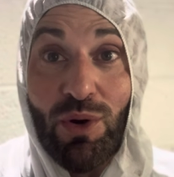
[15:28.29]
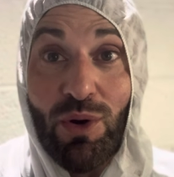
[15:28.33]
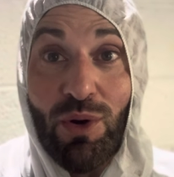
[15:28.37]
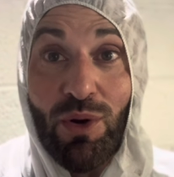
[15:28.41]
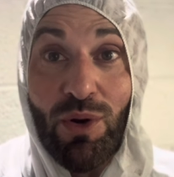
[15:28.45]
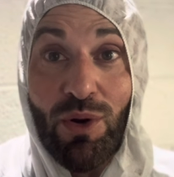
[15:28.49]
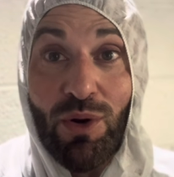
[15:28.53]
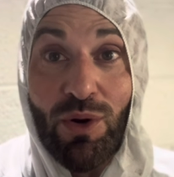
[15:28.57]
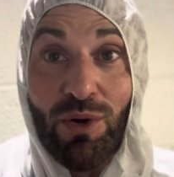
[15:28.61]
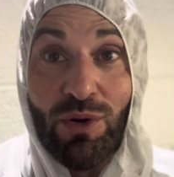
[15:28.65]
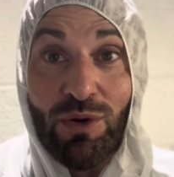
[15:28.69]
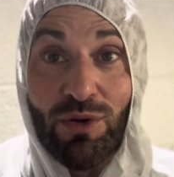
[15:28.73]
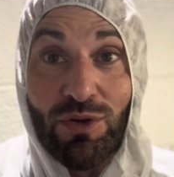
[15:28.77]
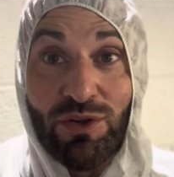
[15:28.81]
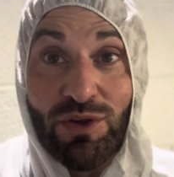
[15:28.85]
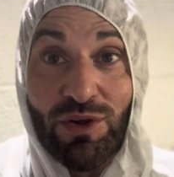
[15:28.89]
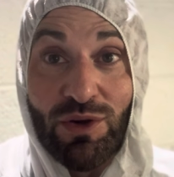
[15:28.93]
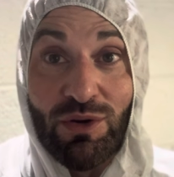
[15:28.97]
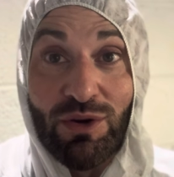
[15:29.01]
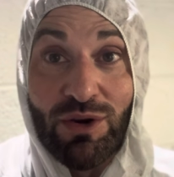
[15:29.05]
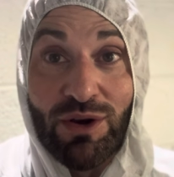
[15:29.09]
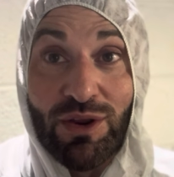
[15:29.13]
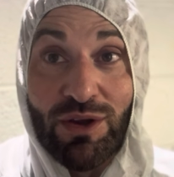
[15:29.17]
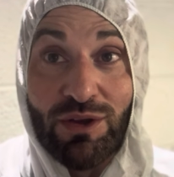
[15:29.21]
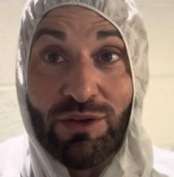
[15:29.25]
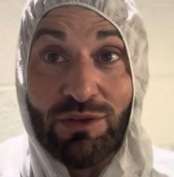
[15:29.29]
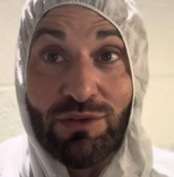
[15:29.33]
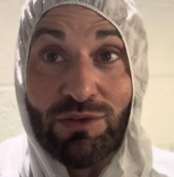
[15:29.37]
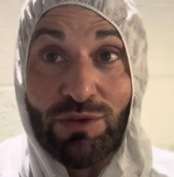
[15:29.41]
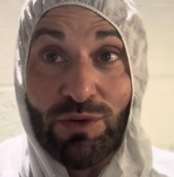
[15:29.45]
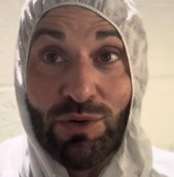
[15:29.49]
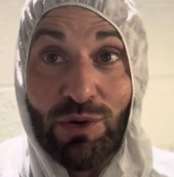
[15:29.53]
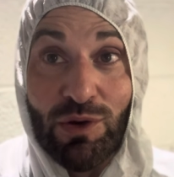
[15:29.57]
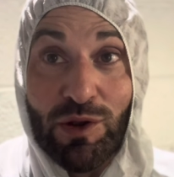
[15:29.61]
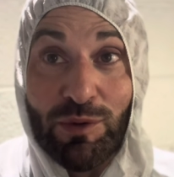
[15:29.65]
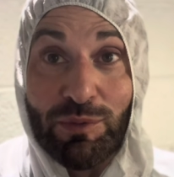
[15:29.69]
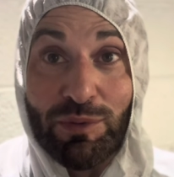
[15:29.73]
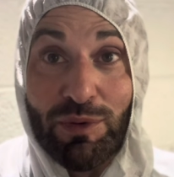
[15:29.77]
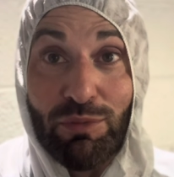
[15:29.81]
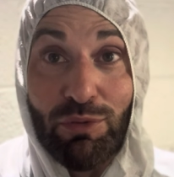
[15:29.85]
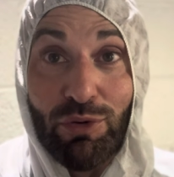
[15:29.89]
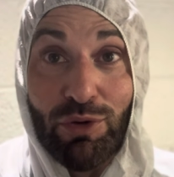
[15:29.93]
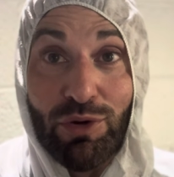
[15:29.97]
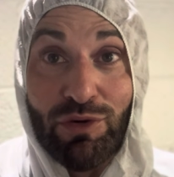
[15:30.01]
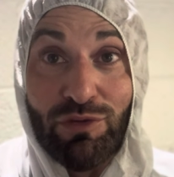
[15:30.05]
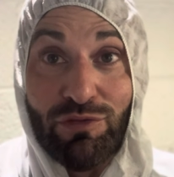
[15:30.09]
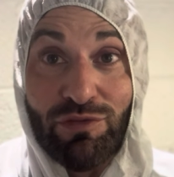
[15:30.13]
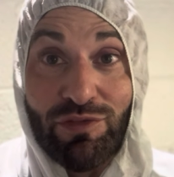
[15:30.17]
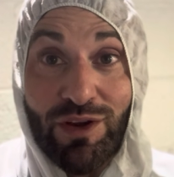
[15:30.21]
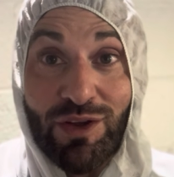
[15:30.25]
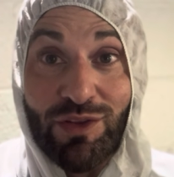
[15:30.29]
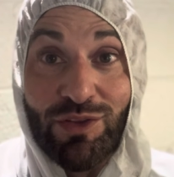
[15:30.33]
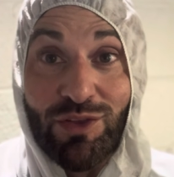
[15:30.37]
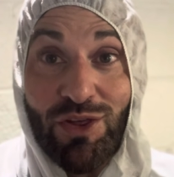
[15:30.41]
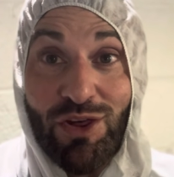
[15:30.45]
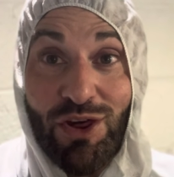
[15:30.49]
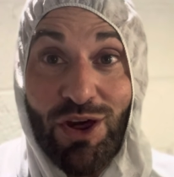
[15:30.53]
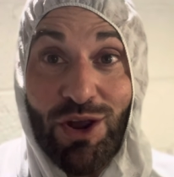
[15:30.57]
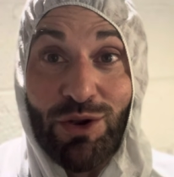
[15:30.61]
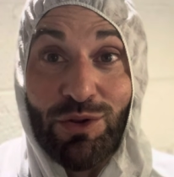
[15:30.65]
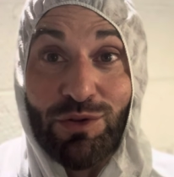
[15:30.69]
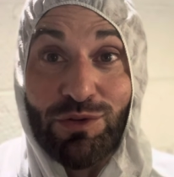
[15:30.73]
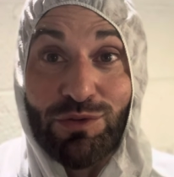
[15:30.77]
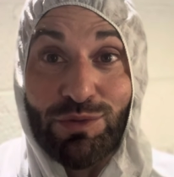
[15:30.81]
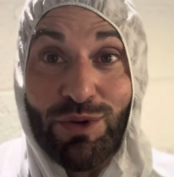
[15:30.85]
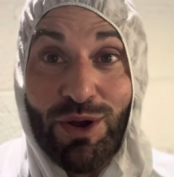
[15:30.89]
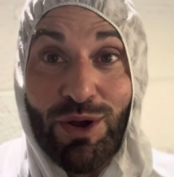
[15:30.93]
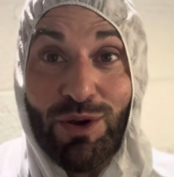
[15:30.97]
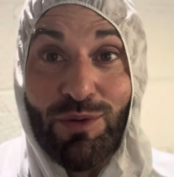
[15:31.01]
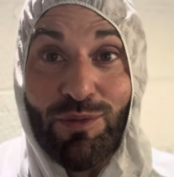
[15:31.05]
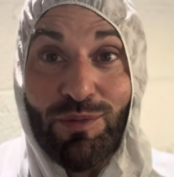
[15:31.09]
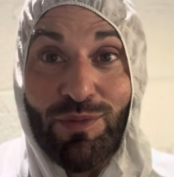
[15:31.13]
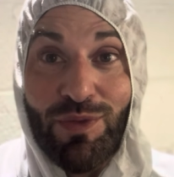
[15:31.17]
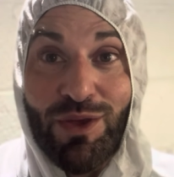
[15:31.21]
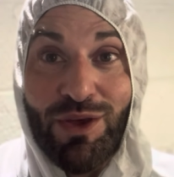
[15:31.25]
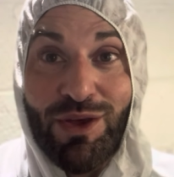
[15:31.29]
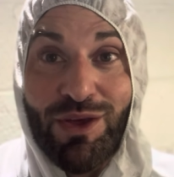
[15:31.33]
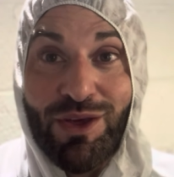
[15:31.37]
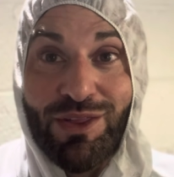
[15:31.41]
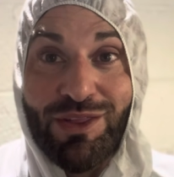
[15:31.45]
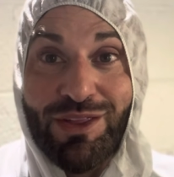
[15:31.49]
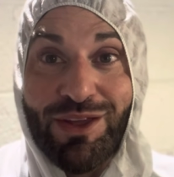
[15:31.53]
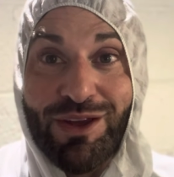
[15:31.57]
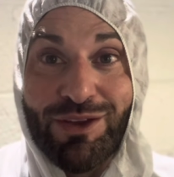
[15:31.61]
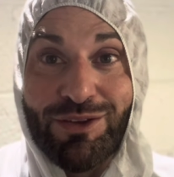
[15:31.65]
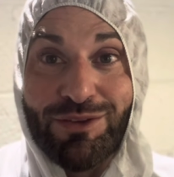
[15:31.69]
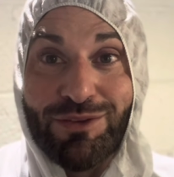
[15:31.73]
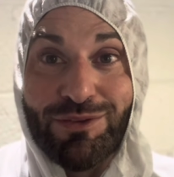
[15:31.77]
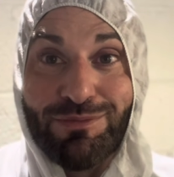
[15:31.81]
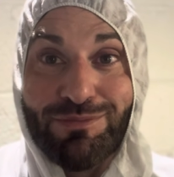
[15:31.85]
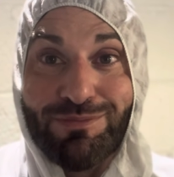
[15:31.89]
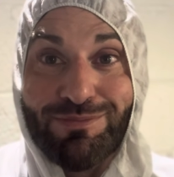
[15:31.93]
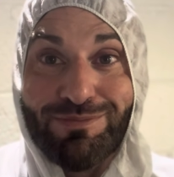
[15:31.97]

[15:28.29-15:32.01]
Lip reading: or sharing it so other people can find the channel as well. Thanks.